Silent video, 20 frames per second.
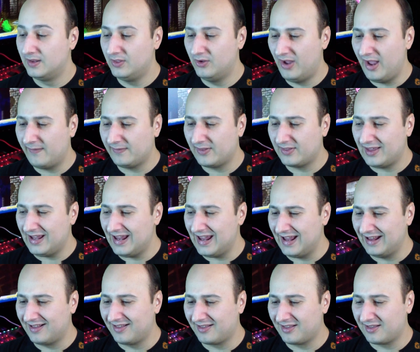Though I have to say,
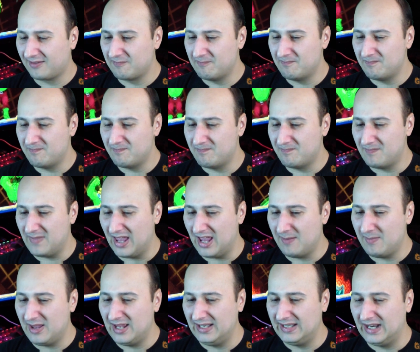it's
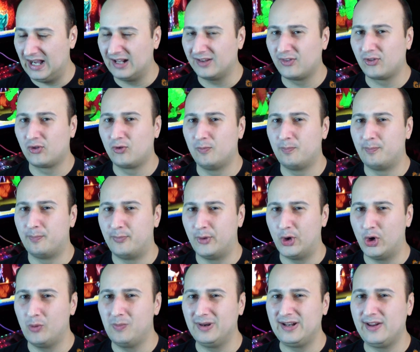maybe not
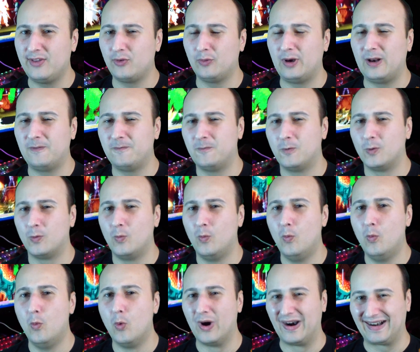superbly suited for
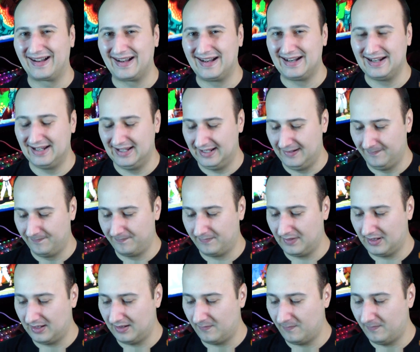work.
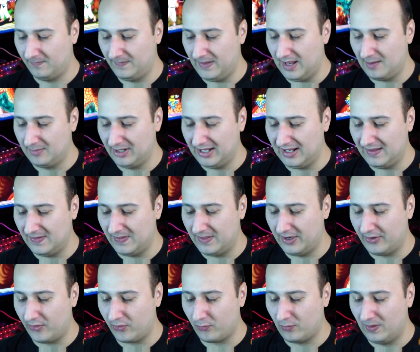Namely,
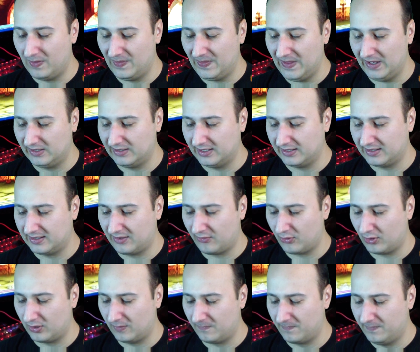there's one thing that
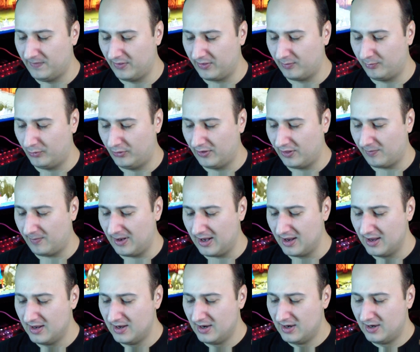sort of disappoints
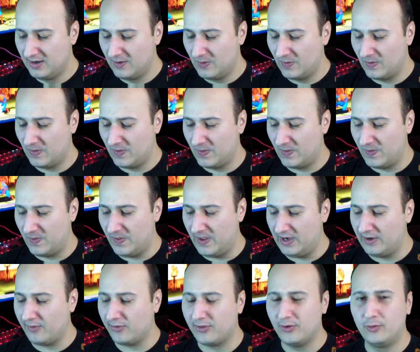me.
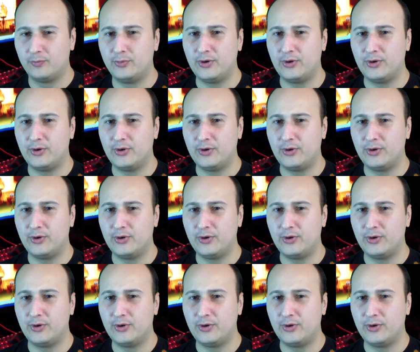There is no